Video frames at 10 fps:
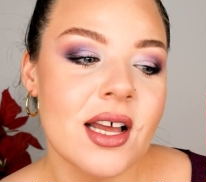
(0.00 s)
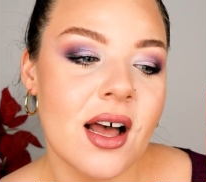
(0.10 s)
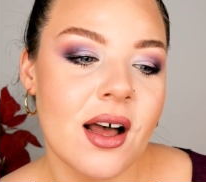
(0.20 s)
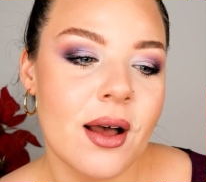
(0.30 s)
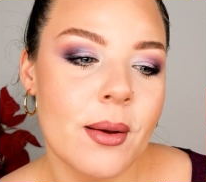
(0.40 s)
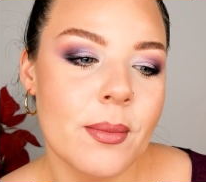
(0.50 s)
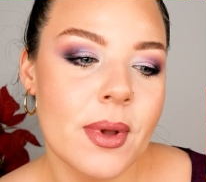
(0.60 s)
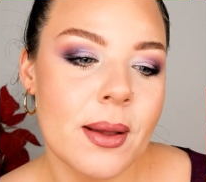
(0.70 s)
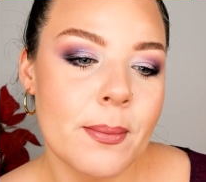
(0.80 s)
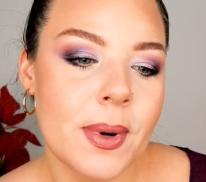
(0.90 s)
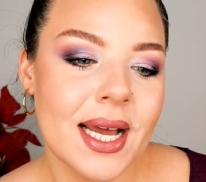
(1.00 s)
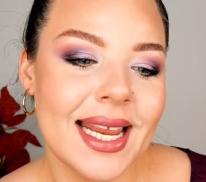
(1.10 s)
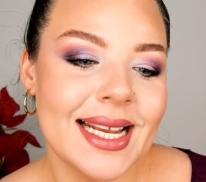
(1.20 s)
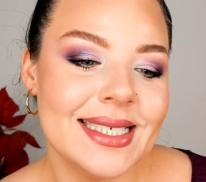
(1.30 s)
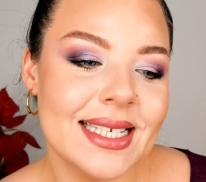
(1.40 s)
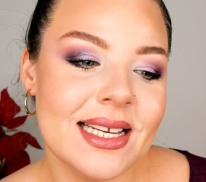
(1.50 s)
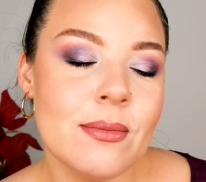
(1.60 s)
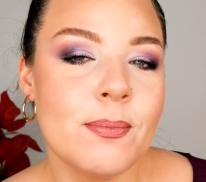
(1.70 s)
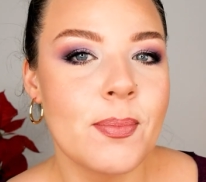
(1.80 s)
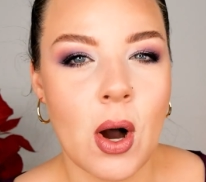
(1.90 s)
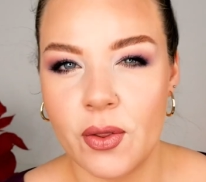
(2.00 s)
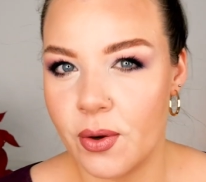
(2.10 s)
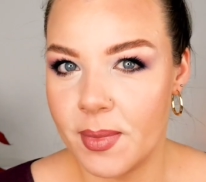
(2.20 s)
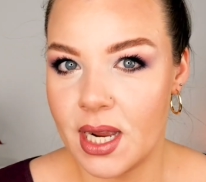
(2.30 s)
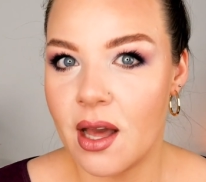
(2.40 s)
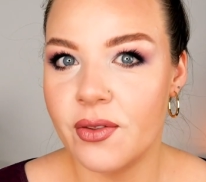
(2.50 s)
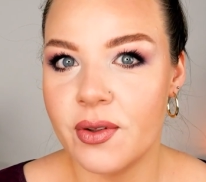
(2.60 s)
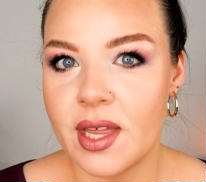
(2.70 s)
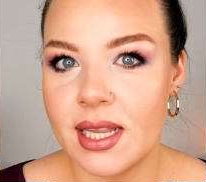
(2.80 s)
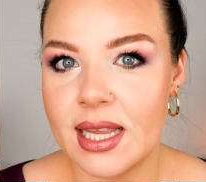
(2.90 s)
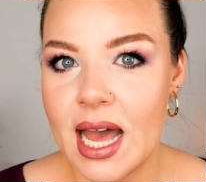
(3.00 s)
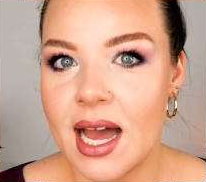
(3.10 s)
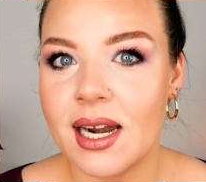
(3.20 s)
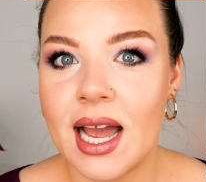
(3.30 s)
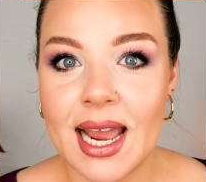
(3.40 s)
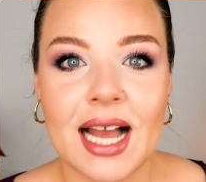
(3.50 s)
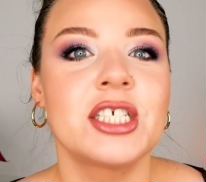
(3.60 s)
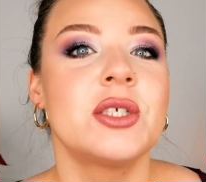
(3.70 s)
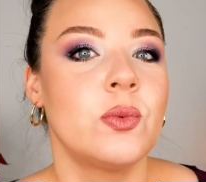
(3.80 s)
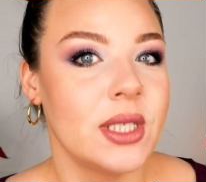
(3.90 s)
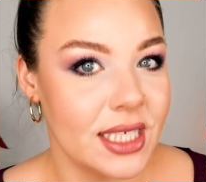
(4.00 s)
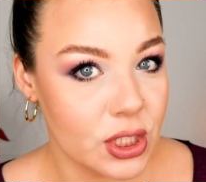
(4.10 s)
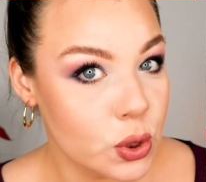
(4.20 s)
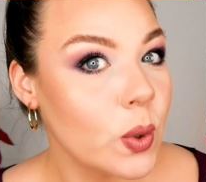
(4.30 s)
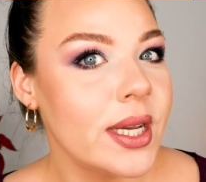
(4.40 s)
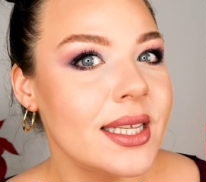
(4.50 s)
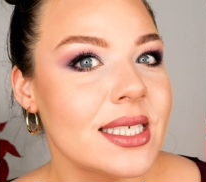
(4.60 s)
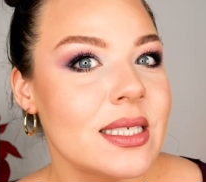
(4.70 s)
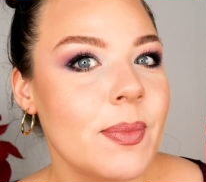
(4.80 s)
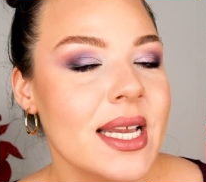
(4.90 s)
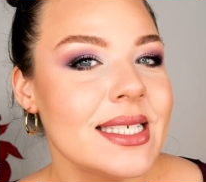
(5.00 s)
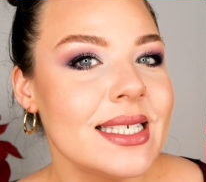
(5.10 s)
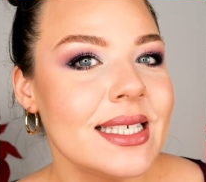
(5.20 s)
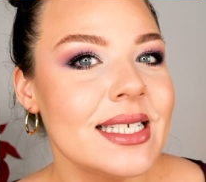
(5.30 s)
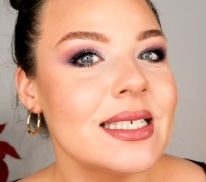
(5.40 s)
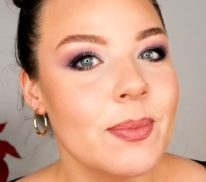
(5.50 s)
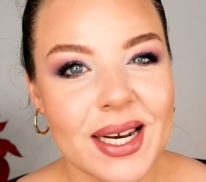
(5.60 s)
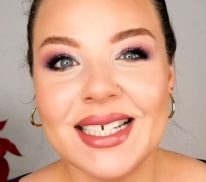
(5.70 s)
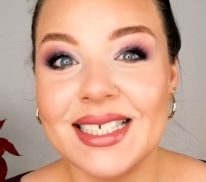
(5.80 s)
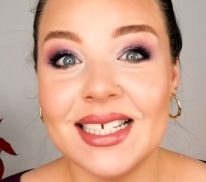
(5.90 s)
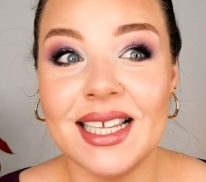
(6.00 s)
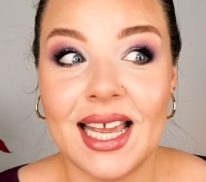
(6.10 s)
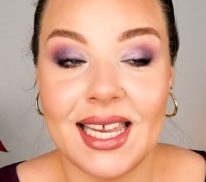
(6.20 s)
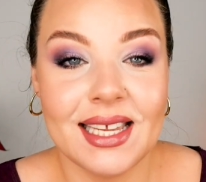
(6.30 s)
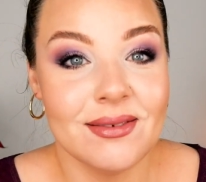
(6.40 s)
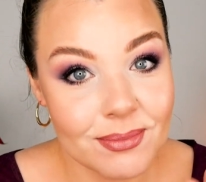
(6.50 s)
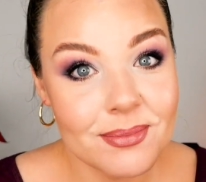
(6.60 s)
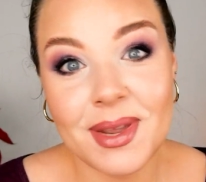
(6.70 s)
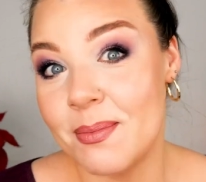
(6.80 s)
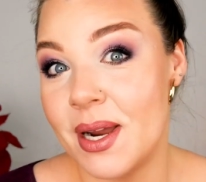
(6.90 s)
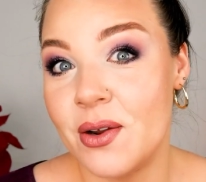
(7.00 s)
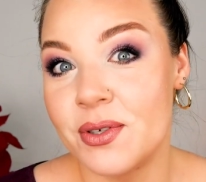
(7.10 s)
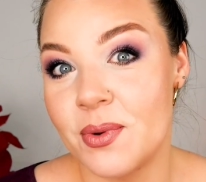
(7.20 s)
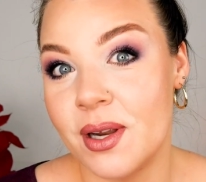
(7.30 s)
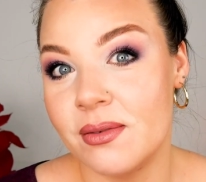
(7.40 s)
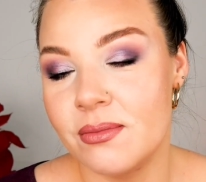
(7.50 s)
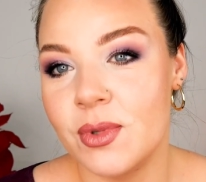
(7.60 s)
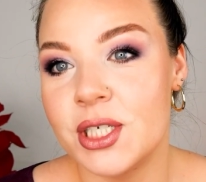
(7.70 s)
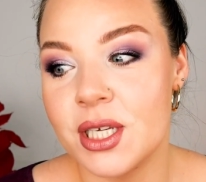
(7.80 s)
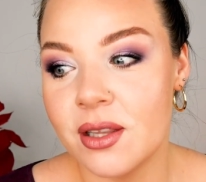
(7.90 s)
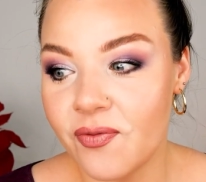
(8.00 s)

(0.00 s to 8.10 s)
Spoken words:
But it didn't bother me. Other than that, I actually really enjoyed the spiciness, but it did like make my nose run, which the